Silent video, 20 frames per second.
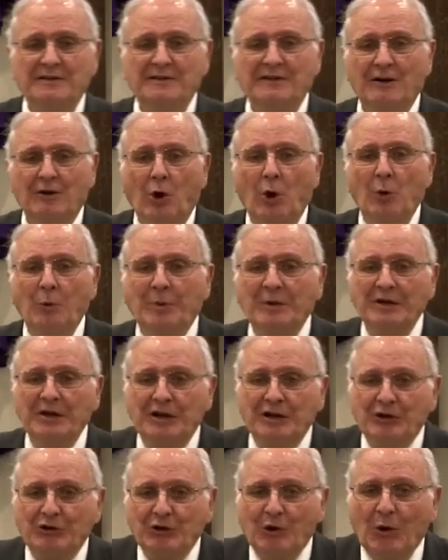they're
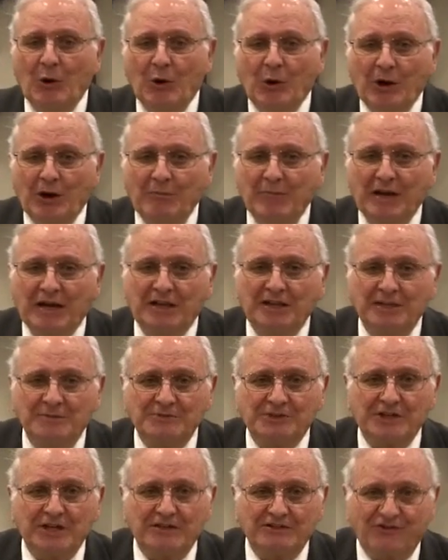opening a door and making
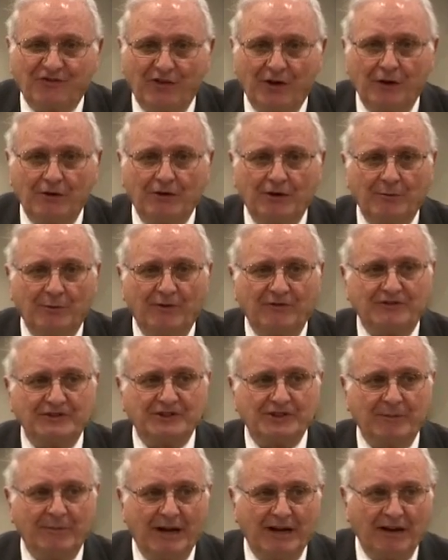themselves vulnerable for
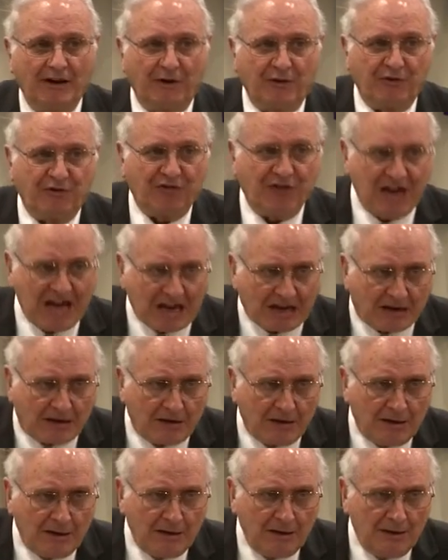somebody to
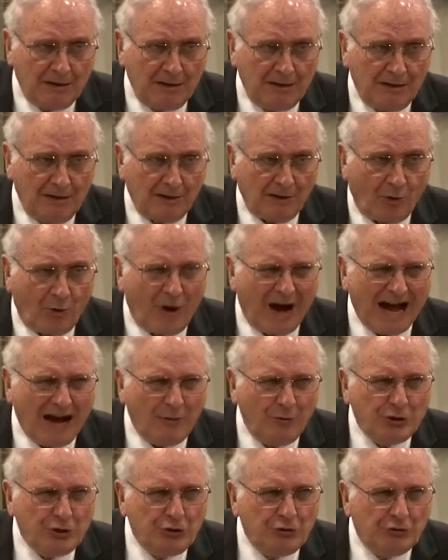think. Why
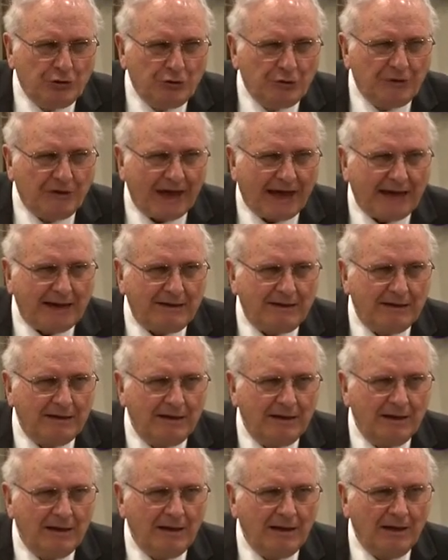would you do that?
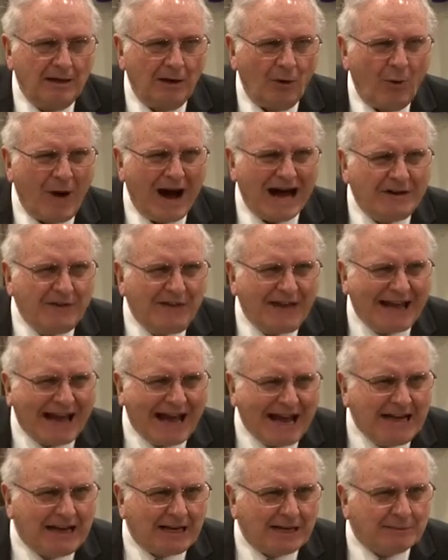Why do they
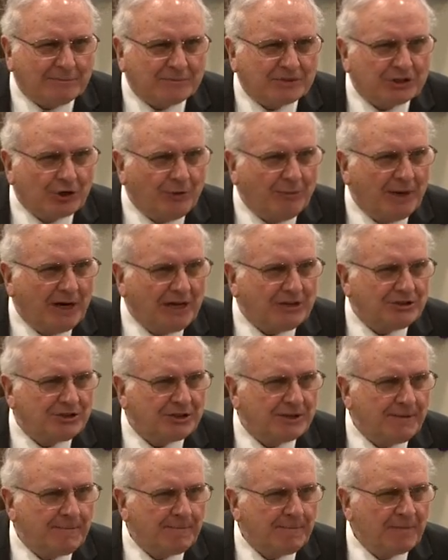hate him so
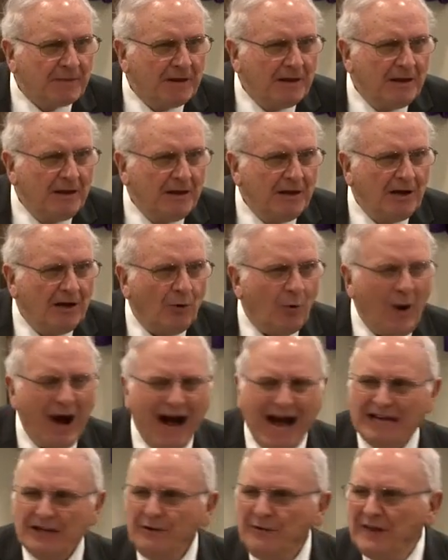much?
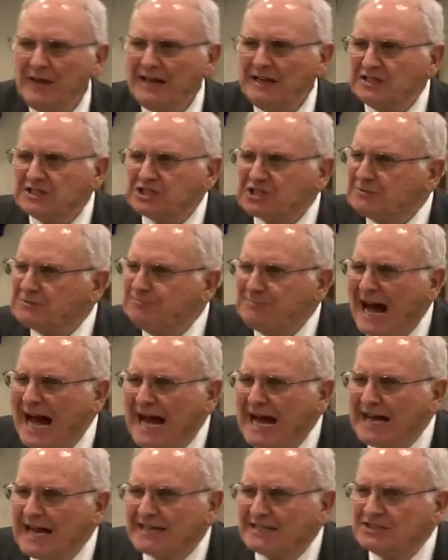Why do they
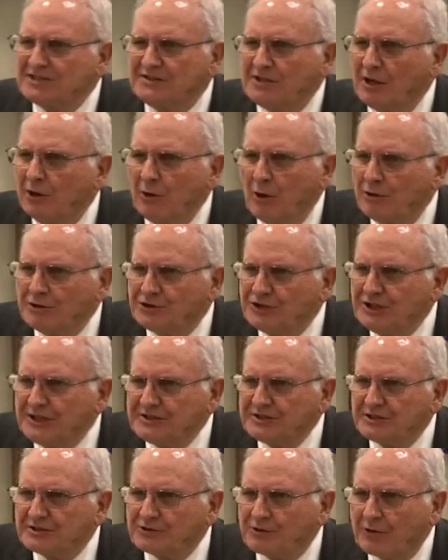despise the Lord
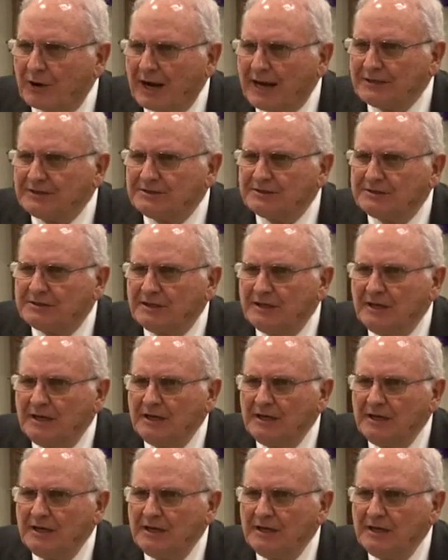Jesus Christ?